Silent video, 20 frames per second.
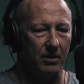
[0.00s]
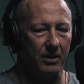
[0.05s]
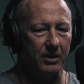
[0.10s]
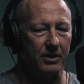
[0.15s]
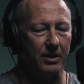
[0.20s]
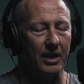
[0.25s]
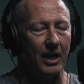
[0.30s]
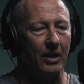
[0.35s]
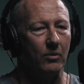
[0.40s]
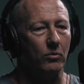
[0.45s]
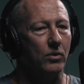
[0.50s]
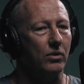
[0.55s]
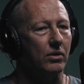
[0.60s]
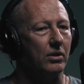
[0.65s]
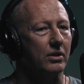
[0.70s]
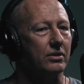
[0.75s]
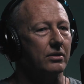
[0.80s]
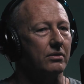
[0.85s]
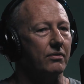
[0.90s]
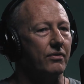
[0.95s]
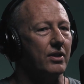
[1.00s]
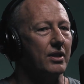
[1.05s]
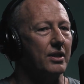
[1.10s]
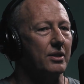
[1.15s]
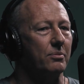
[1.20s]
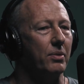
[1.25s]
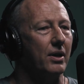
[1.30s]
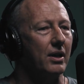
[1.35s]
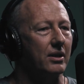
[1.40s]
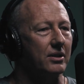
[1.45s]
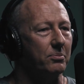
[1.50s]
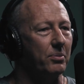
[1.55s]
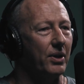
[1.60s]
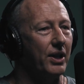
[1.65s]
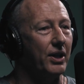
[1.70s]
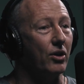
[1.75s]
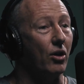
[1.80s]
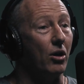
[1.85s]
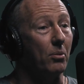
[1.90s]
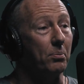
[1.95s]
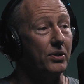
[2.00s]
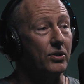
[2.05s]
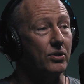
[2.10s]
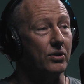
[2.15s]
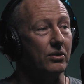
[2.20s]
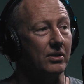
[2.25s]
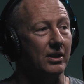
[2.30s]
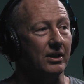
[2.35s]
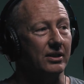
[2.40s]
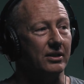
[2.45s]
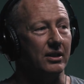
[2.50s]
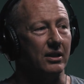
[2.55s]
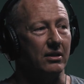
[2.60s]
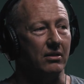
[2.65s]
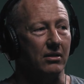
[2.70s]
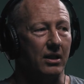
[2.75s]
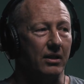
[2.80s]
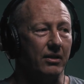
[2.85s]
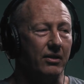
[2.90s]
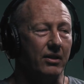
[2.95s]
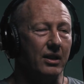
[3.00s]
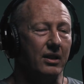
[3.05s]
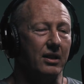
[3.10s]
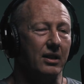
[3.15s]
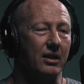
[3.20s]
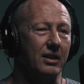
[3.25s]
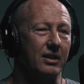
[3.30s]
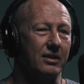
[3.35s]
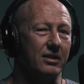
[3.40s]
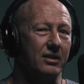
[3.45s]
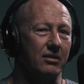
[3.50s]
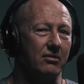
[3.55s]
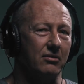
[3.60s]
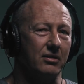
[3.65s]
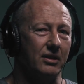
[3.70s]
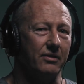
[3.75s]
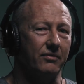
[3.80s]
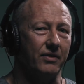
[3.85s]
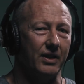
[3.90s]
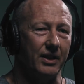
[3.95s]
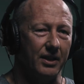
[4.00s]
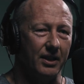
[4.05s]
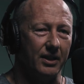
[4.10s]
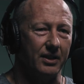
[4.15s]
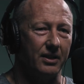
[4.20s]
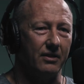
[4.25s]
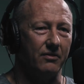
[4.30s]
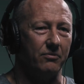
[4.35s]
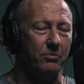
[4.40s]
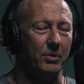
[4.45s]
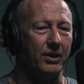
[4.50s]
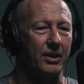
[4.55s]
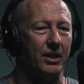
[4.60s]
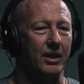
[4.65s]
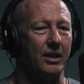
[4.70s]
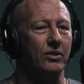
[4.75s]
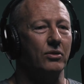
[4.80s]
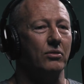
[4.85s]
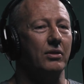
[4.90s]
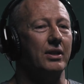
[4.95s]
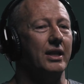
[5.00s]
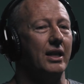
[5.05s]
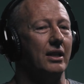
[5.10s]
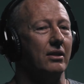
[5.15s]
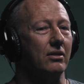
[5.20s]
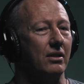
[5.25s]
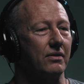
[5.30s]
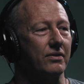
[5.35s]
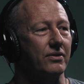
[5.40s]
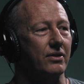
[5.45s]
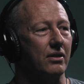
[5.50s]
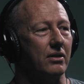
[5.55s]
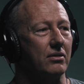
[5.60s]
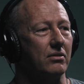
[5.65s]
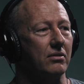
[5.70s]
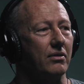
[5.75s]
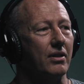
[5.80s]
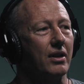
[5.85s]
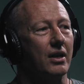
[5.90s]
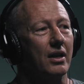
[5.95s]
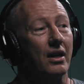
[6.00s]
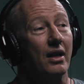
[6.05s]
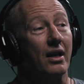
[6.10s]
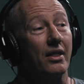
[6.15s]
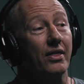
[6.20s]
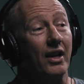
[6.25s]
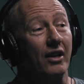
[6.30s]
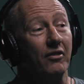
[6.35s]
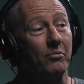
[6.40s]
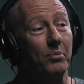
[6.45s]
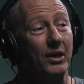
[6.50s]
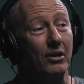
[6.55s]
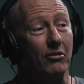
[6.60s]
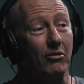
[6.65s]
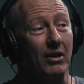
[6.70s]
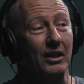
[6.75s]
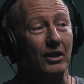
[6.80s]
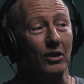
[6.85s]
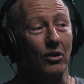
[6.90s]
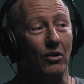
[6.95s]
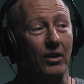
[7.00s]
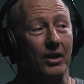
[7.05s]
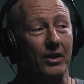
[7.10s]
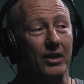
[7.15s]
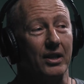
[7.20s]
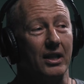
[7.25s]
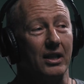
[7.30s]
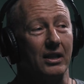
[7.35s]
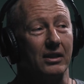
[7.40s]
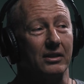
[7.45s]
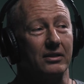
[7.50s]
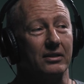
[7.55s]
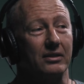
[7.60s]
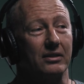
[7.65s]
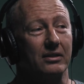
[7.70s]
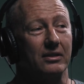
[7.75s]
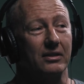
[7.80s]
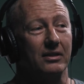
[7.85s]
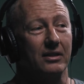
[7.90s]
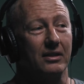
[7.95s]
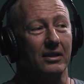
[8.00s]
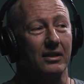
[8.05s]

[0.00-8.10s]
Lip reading: these networks of these bugs being opportunistic. I don't think they're necessarily vindictive, but they're doing their life cycle. They've been around longer than us.